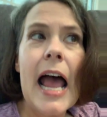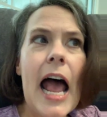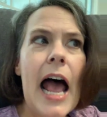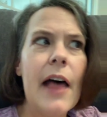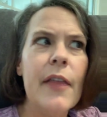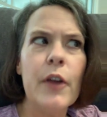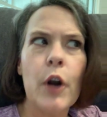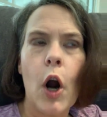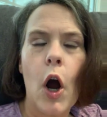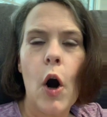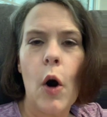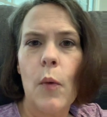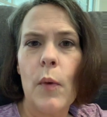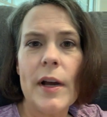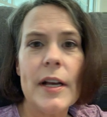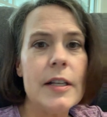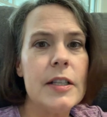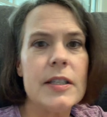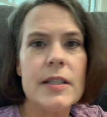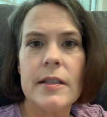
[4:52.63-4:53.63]
and they're
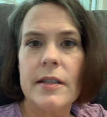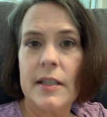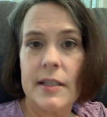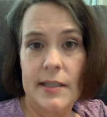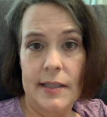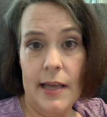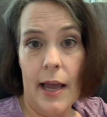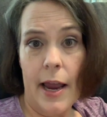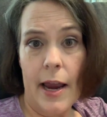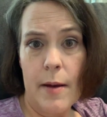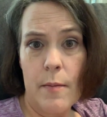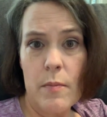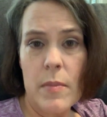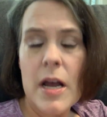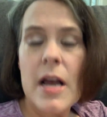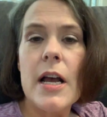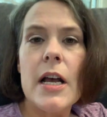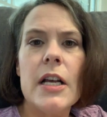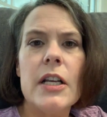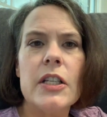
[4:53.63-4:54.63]
always the same.
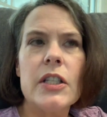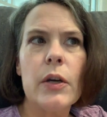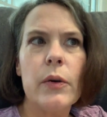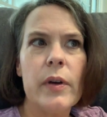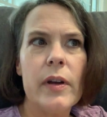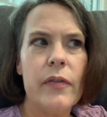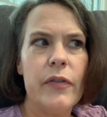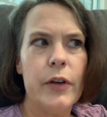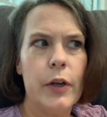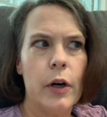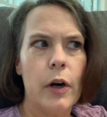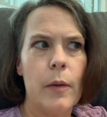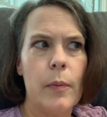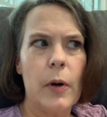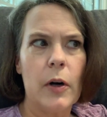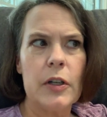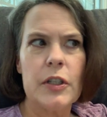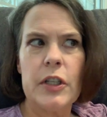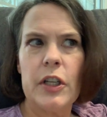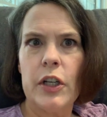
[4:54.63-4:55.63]
So if you're a
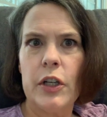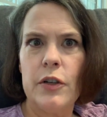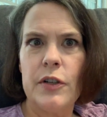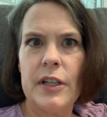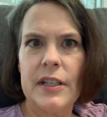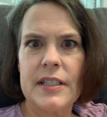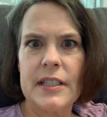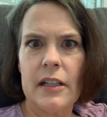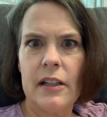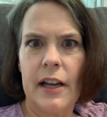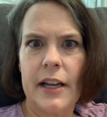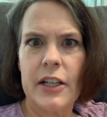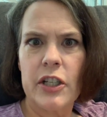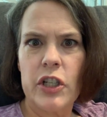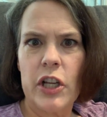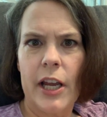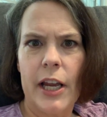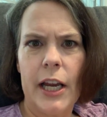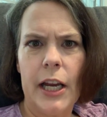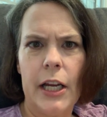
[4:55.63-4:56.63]
person who doesn't like
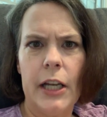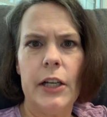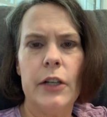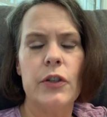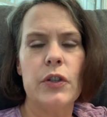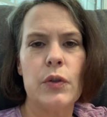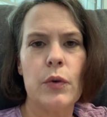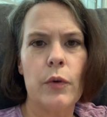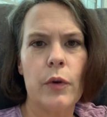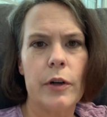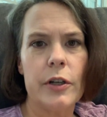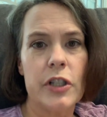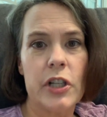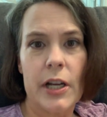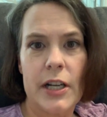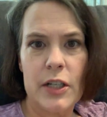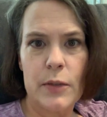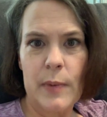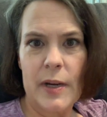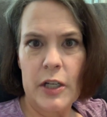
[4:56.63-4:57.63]
change, or
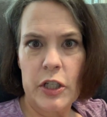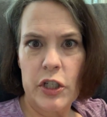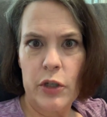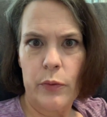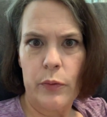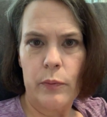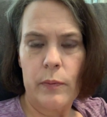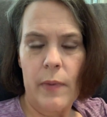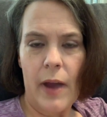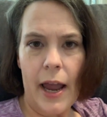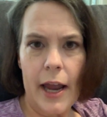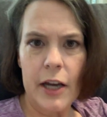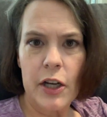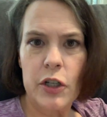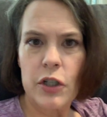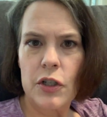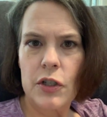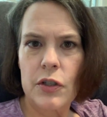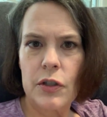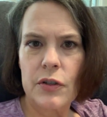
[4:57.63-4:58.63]
change makes you
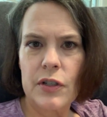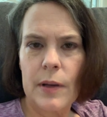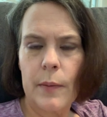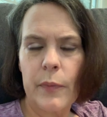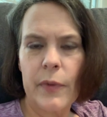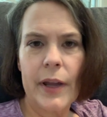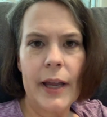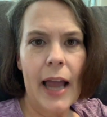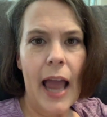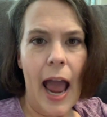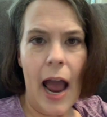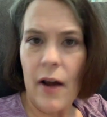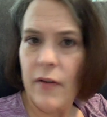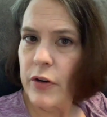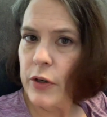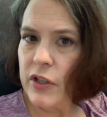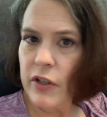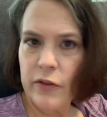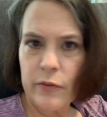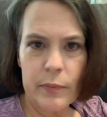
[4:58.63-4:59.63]
anxious or something,
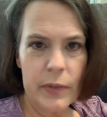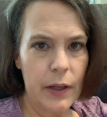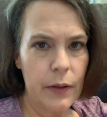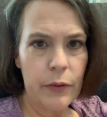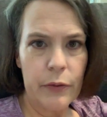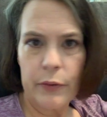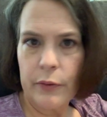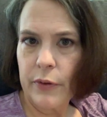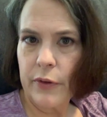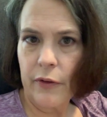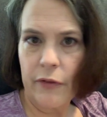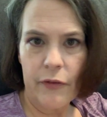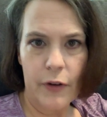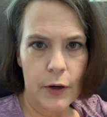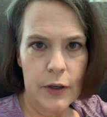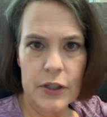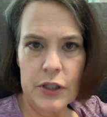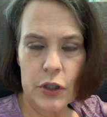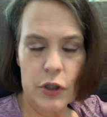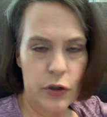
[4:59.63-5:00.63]
after you've been through the
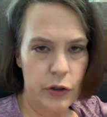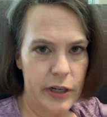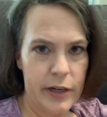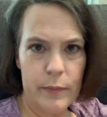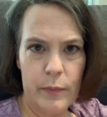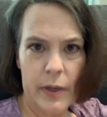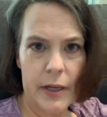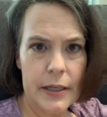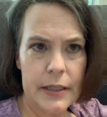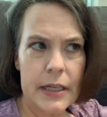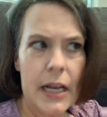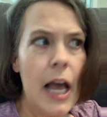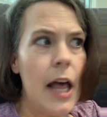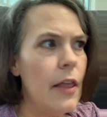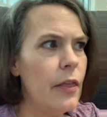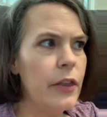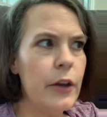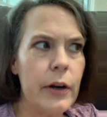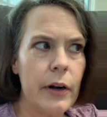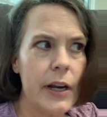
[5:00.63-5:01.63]
first treatment,
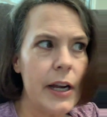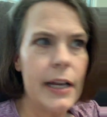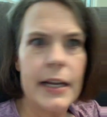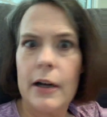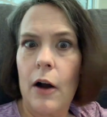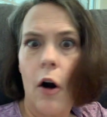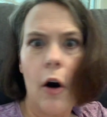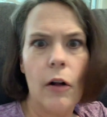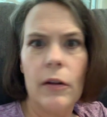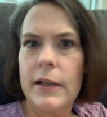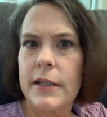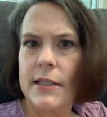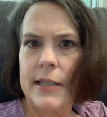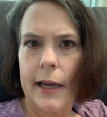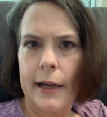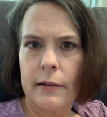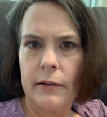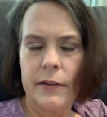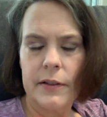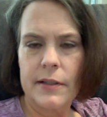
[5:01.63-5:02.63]
they're all
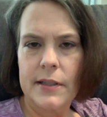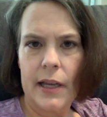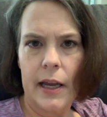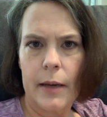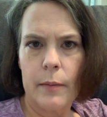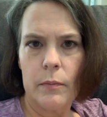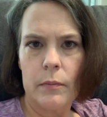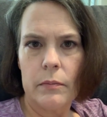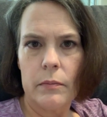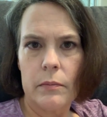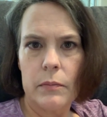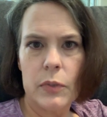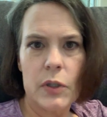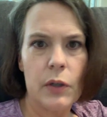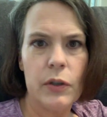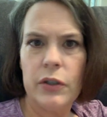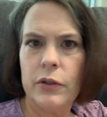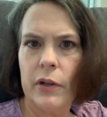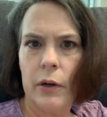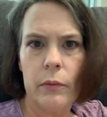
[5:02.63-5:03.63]
exactly the same. So
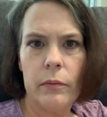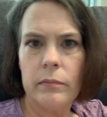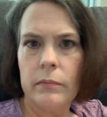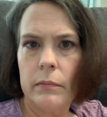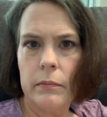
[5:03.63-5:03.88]
you don't